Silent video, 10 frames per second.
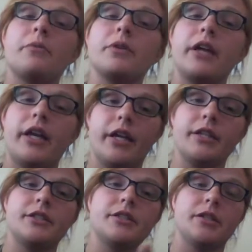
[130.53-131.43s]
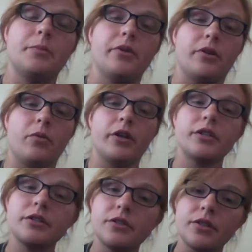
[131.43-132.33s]
relating it to similar
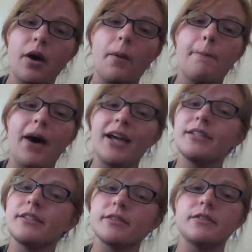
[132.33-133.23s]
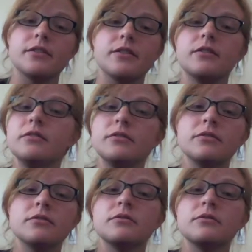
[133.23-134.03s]
words. So bicycle